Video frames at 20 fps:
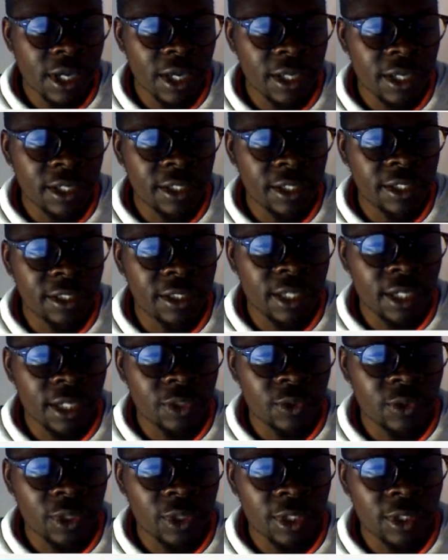is
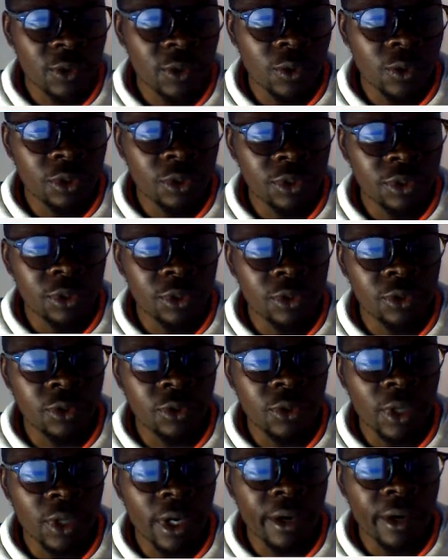actually what you
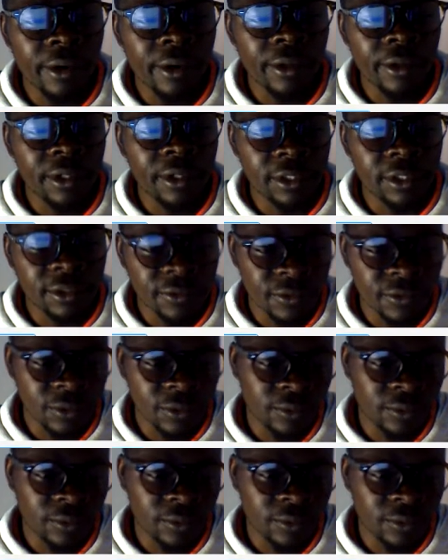are receiving.